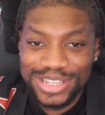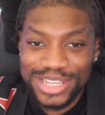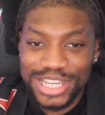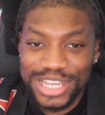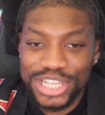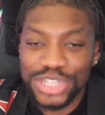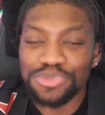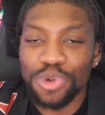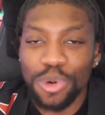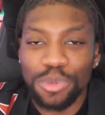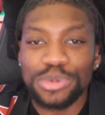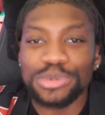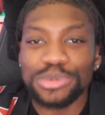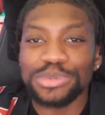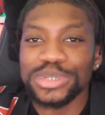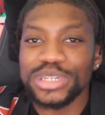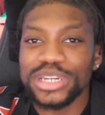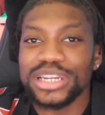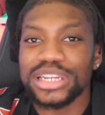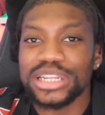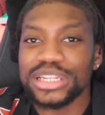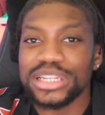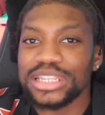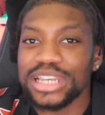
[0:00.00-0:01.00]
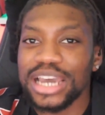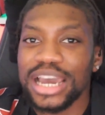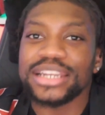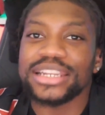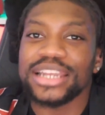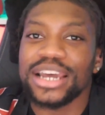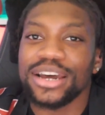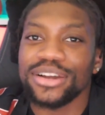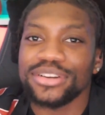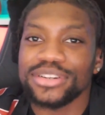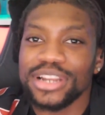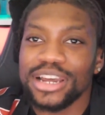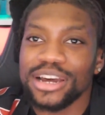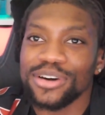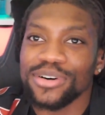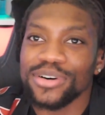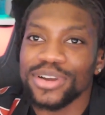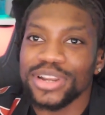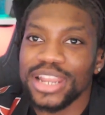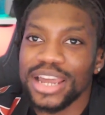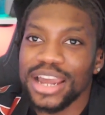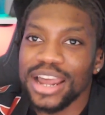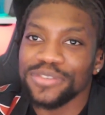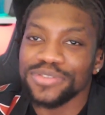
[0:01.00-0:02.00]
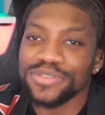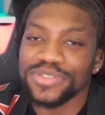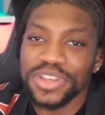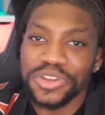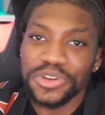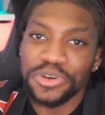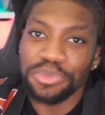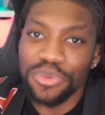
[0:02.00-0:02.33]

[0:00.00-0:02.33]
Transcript: is probably gonna die down now, and like I've said